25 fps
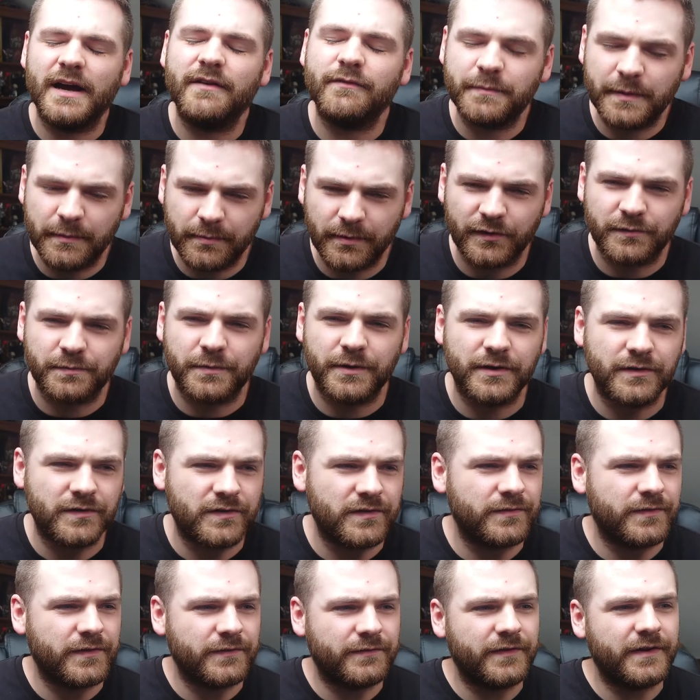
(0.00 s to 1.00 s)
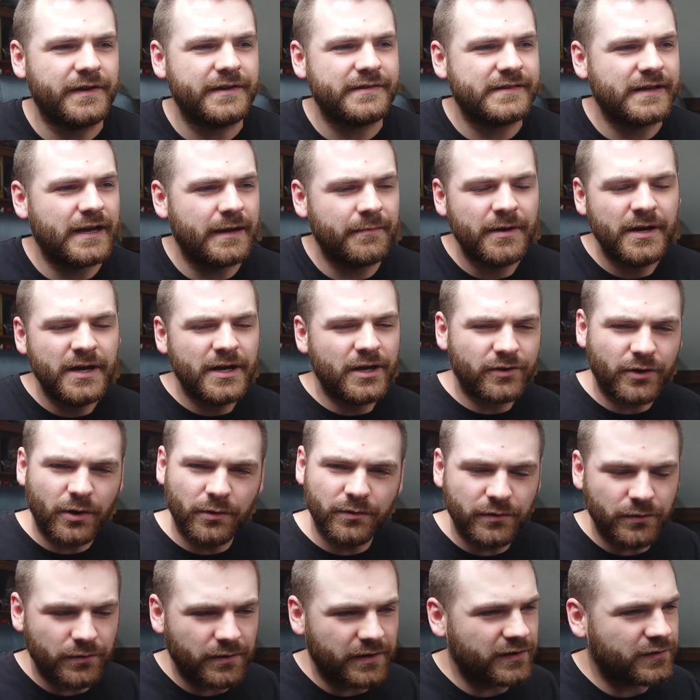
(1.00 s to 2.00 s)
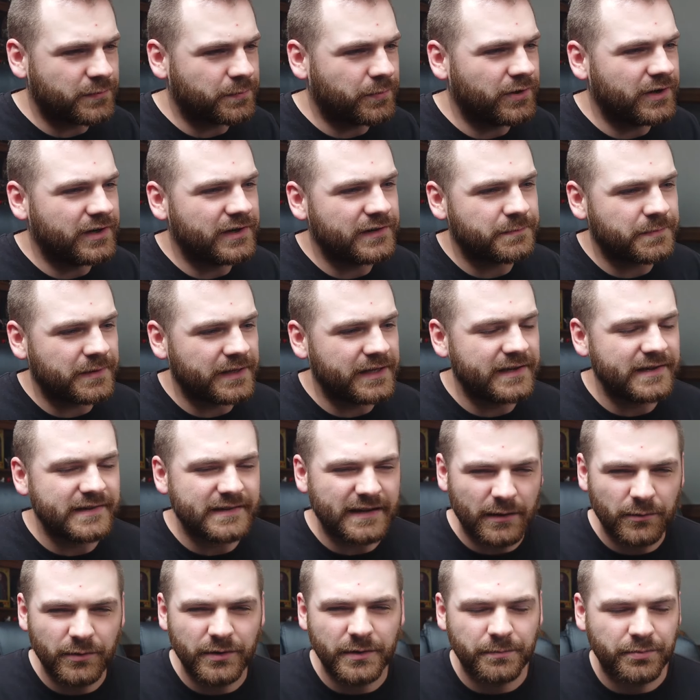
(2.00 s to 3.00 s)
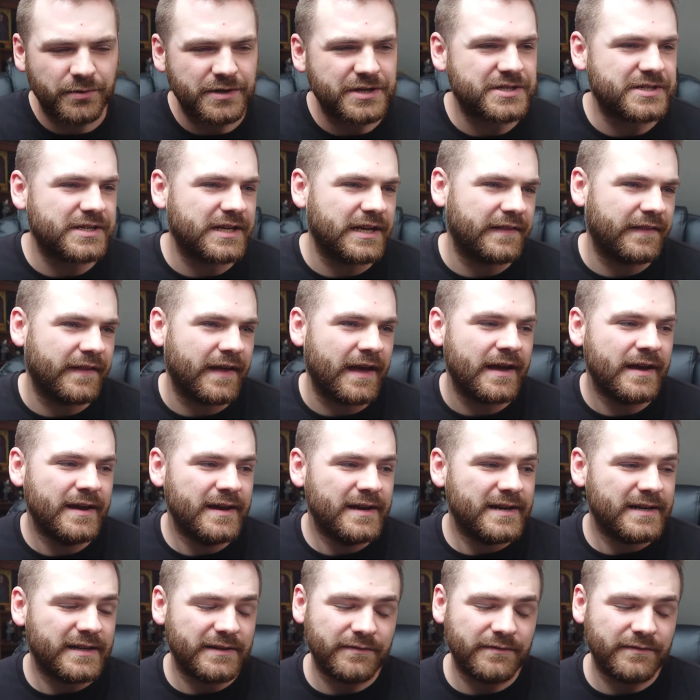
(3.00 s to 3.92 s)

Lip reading: let other people experience it for the first time. Don't do any spoilers, please. I would appreciate that.